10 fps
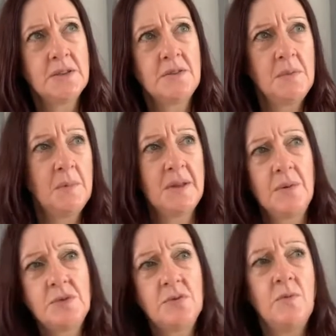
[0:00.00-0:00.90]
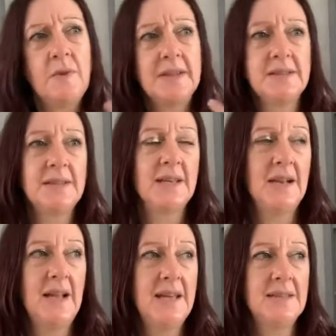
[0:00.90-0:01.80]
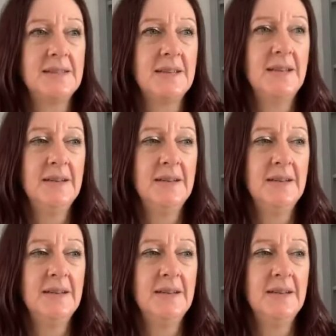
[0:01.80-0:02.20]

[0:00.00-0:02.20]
I remember that was all fancy and lacy